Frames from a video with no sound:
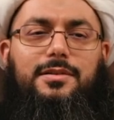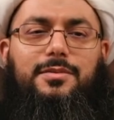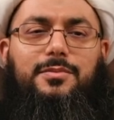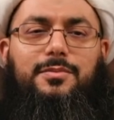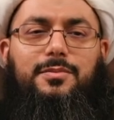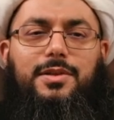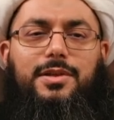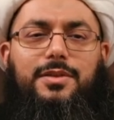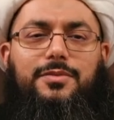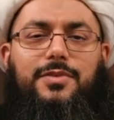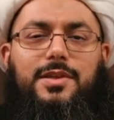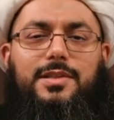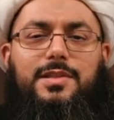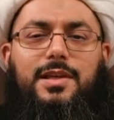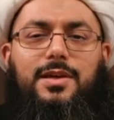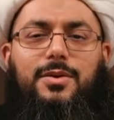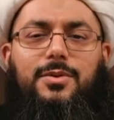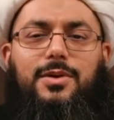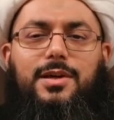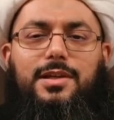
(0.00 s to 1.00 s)
he said,
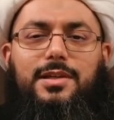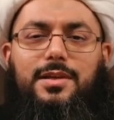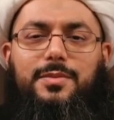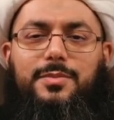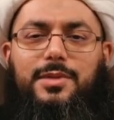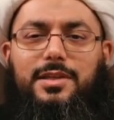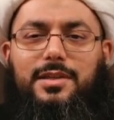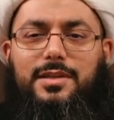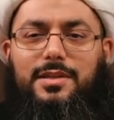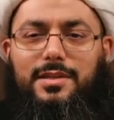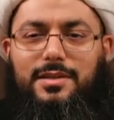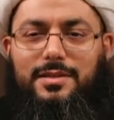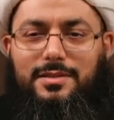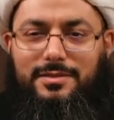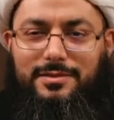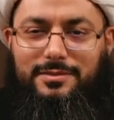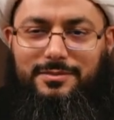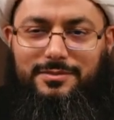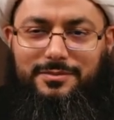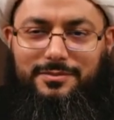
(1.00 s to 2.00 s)
I know
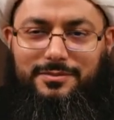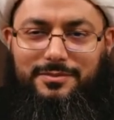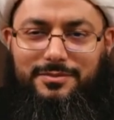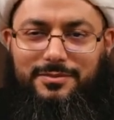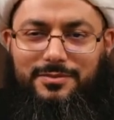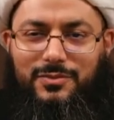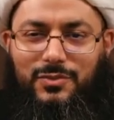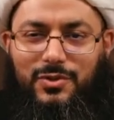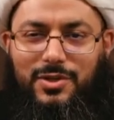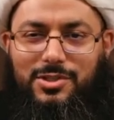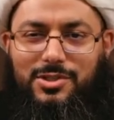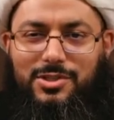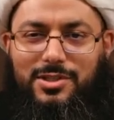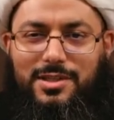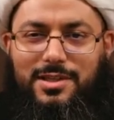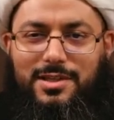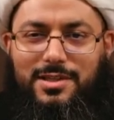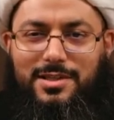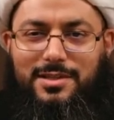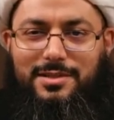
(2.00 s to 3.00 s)
our, our
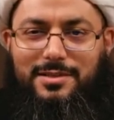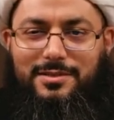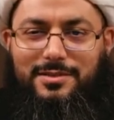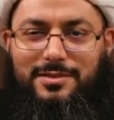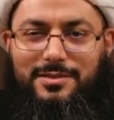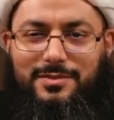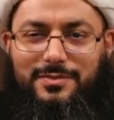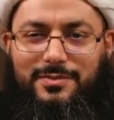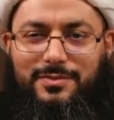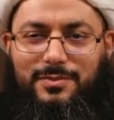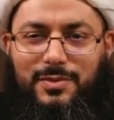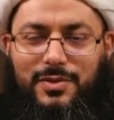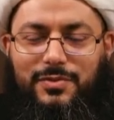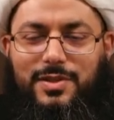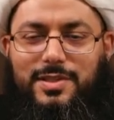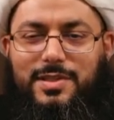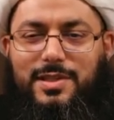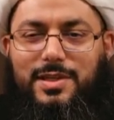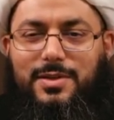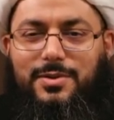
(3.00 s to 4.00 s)
fatwas and edicts more than
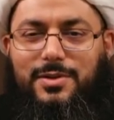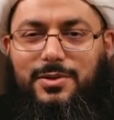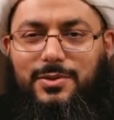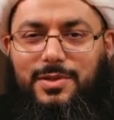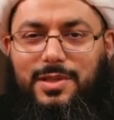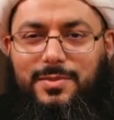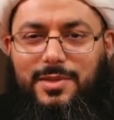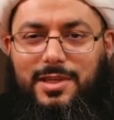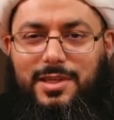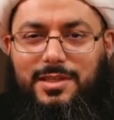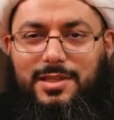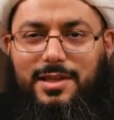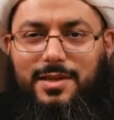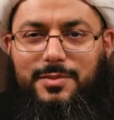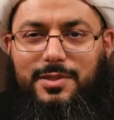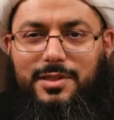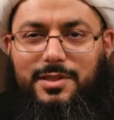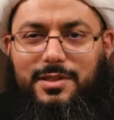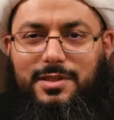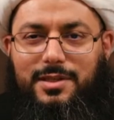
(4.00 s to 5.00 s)
you,
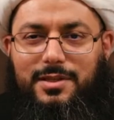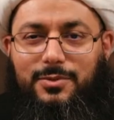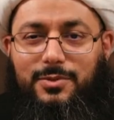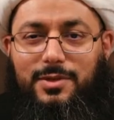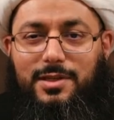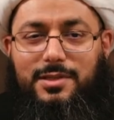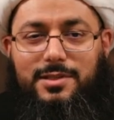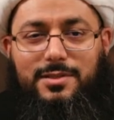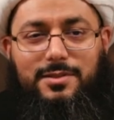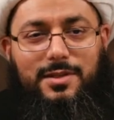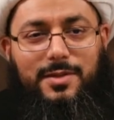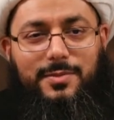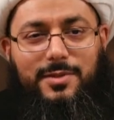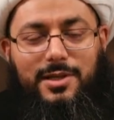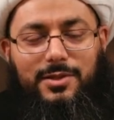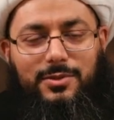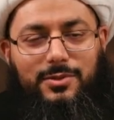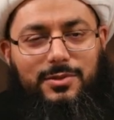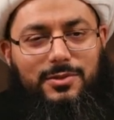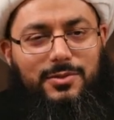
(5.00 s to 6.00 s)
My, our
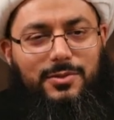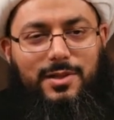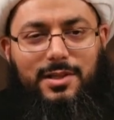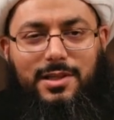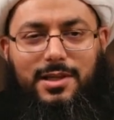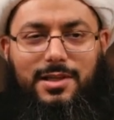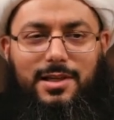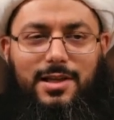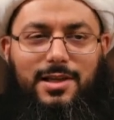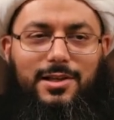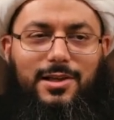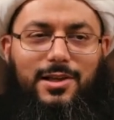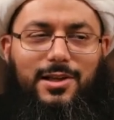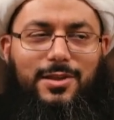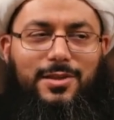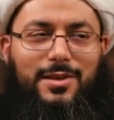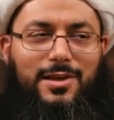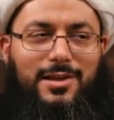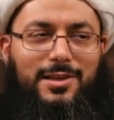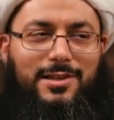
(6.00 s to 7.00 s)
scholars' fatwa. But
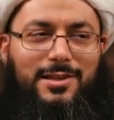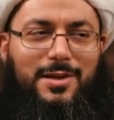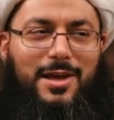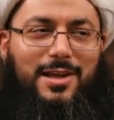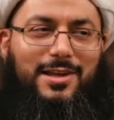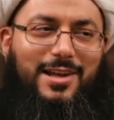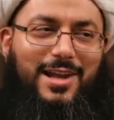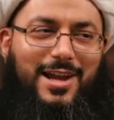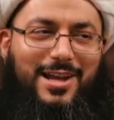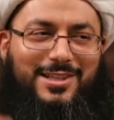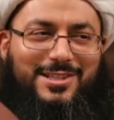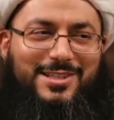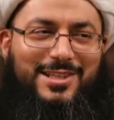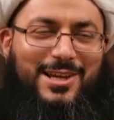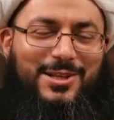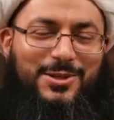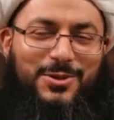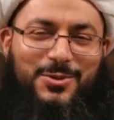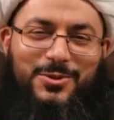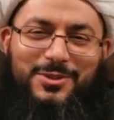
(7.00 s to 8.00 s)
then we do
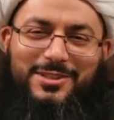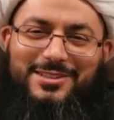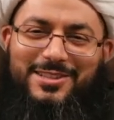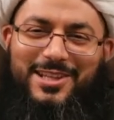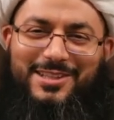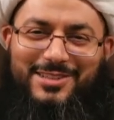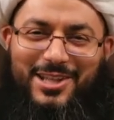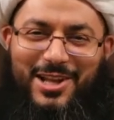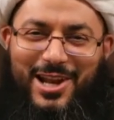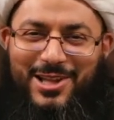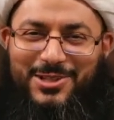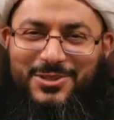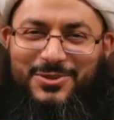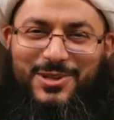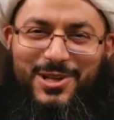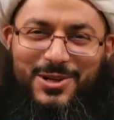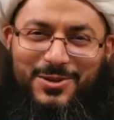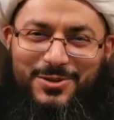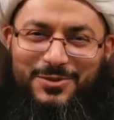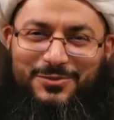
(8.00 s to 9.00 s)
not see this.
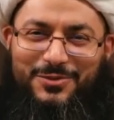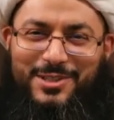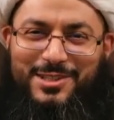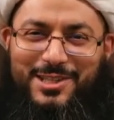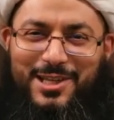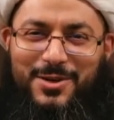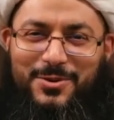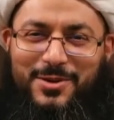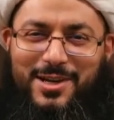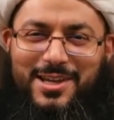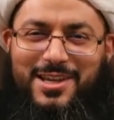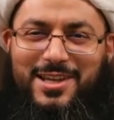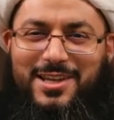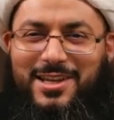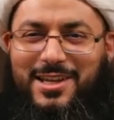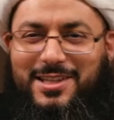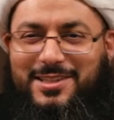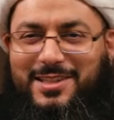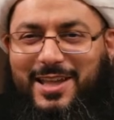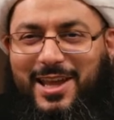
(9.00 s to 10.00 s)
Uh, the
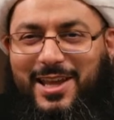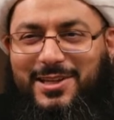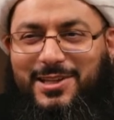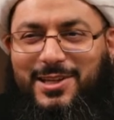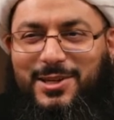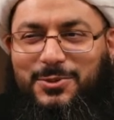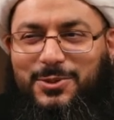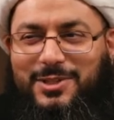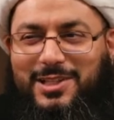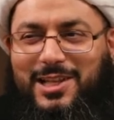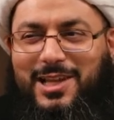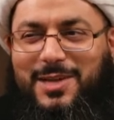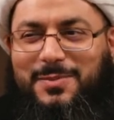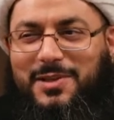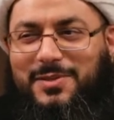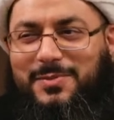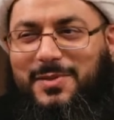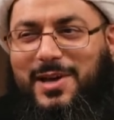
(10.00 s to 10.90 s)
opposite. When I saw you,